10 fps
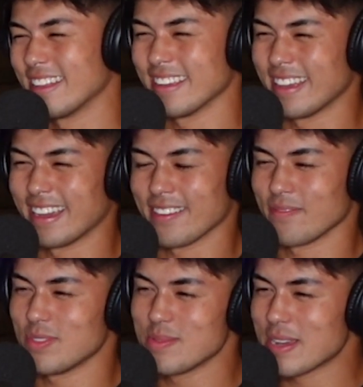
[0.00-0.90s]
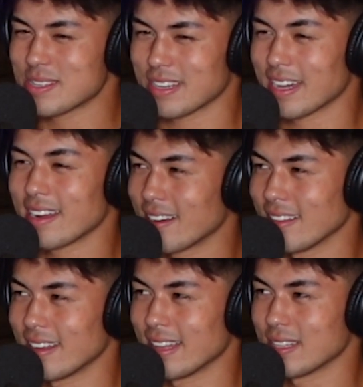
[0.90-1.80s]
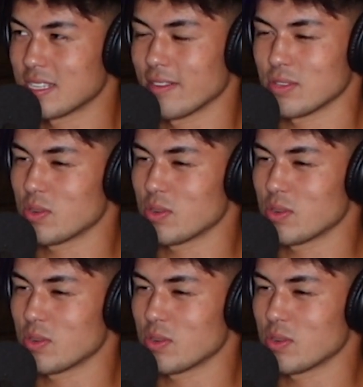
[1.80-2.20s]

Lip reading: like, you basically cut out a lot of that stuff.